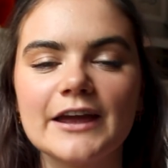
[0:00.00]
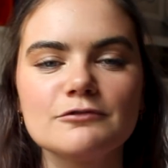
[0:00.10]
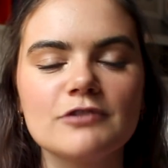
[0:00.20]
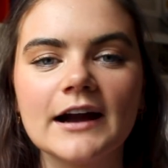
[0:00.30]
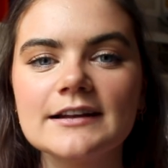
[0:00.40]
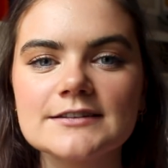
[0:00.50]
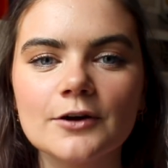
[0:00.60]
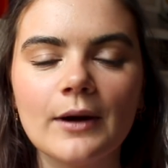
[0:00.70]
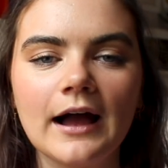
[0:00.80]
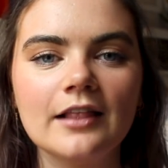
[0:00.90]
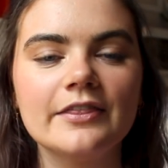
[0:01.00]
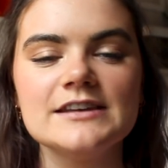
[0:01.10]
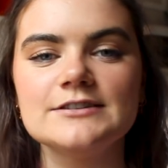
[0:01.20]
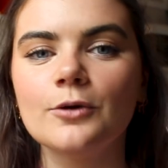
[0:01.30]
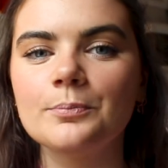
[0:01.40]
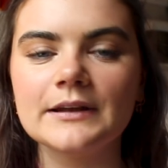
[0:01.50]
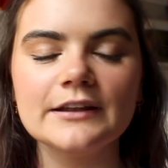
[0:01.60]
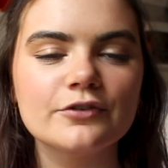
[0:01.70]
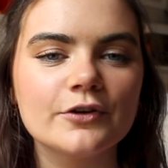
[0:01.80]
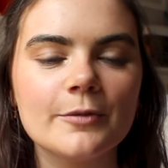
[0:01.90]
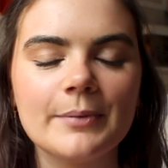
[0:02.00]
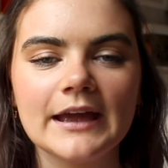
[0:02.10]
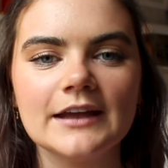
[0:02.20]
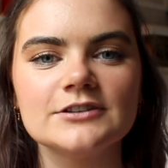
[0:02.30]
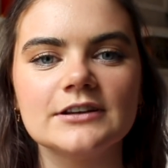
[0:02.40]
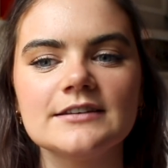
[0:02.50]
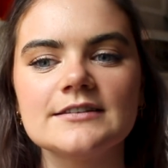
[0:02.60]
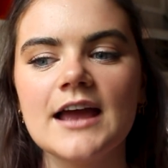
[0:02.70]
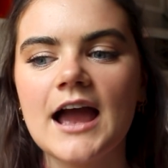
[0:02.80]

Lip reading: they write so well, they don't bleed through the pages,